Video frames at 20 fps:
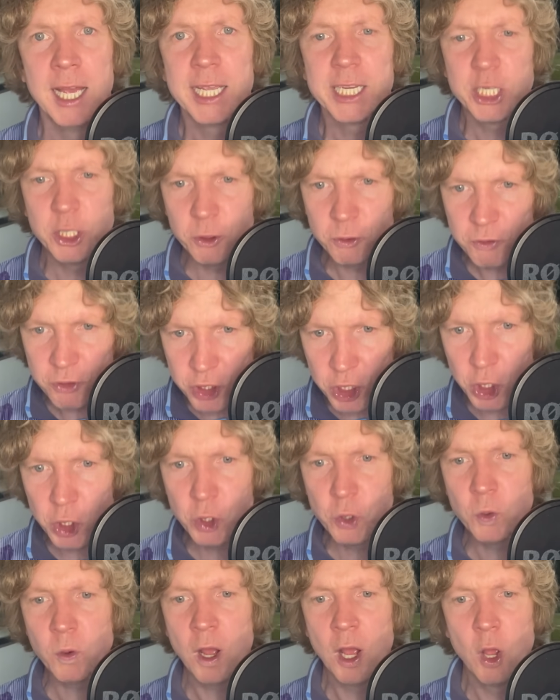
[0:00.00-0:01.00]
You
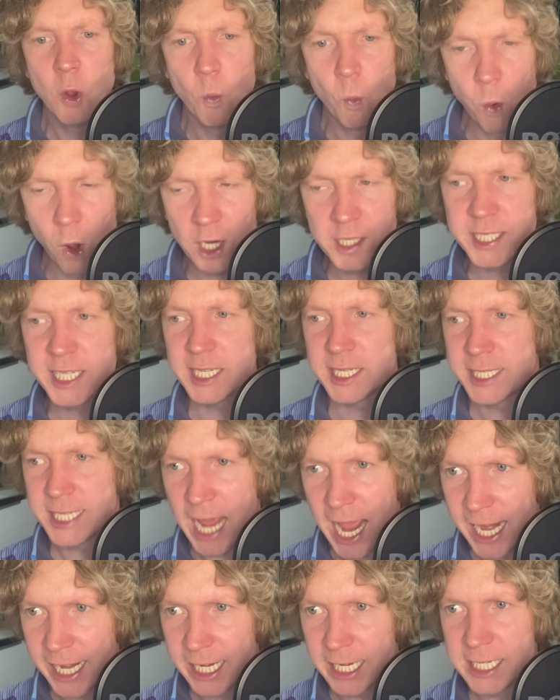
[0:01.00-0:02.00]
do what it
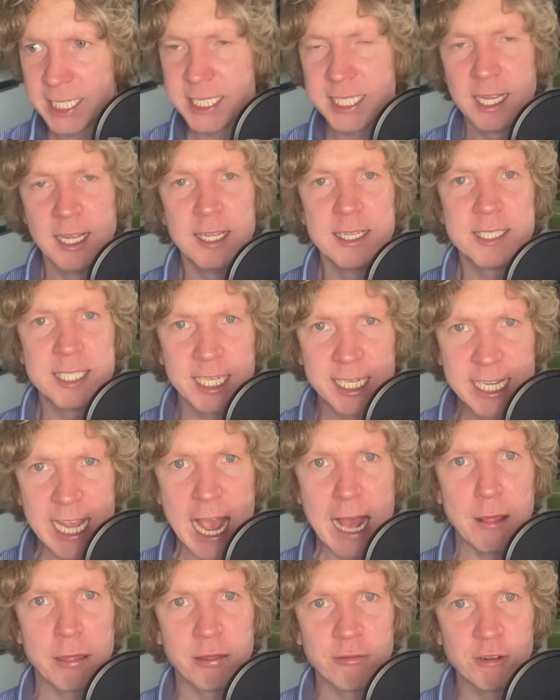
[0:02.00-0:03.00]
takes to
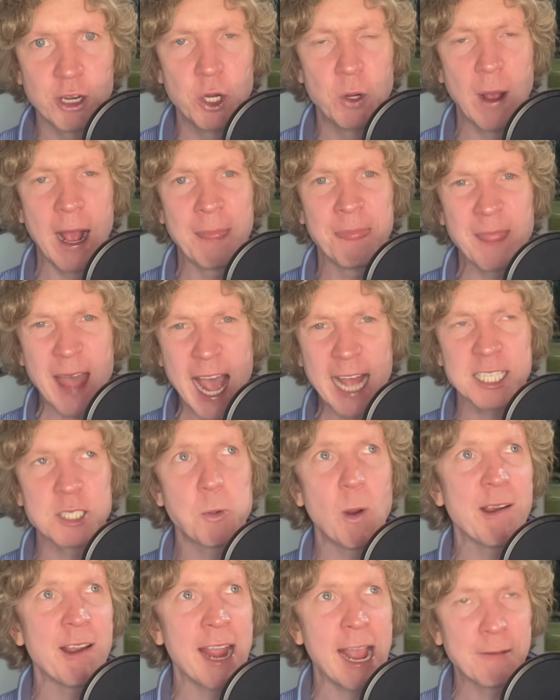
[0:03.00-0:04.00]
get through. And that's
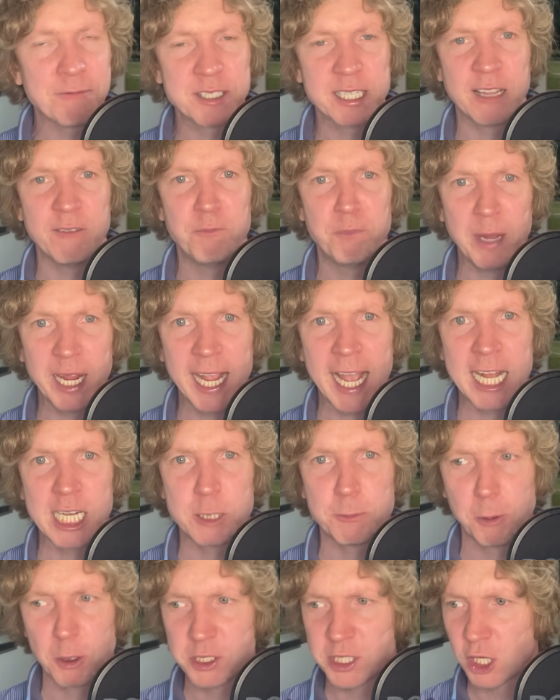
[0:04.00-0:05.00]
where I have to give Big Ange
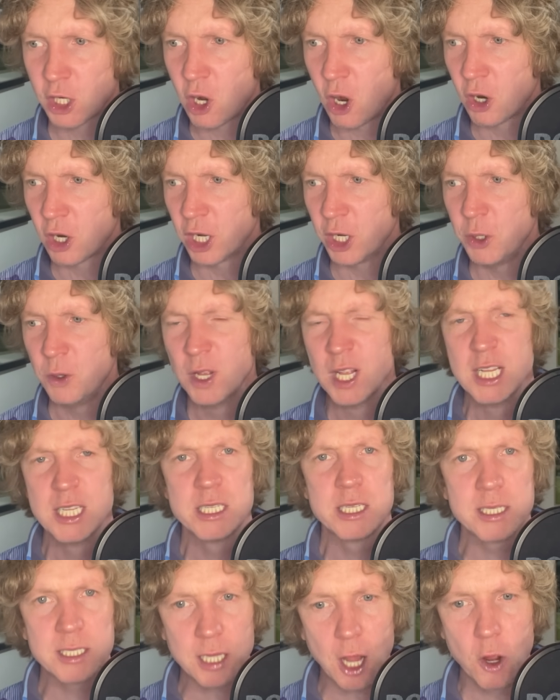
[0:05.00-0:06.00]
Postecoglou
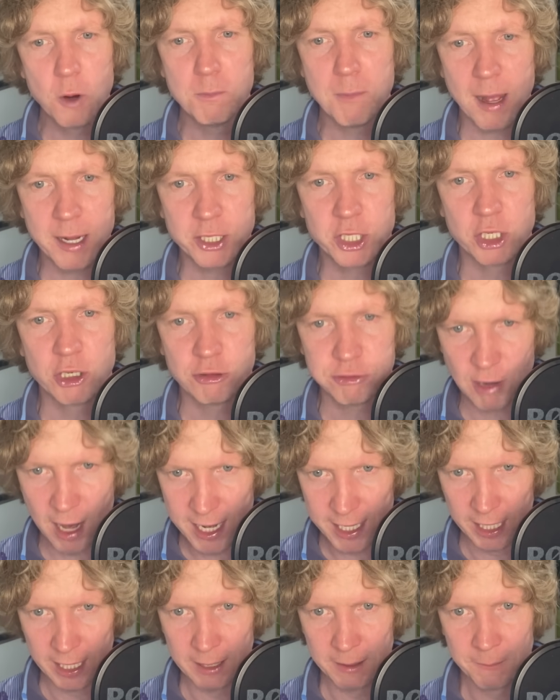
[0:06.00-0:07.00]
so much
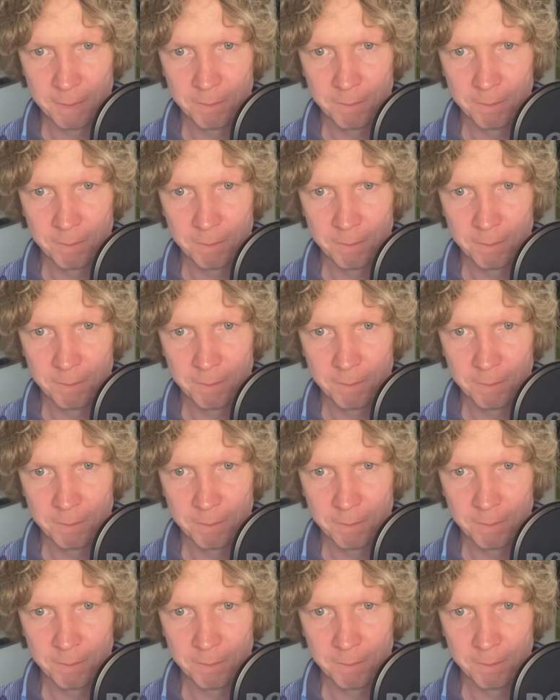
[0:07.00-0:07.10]
credit.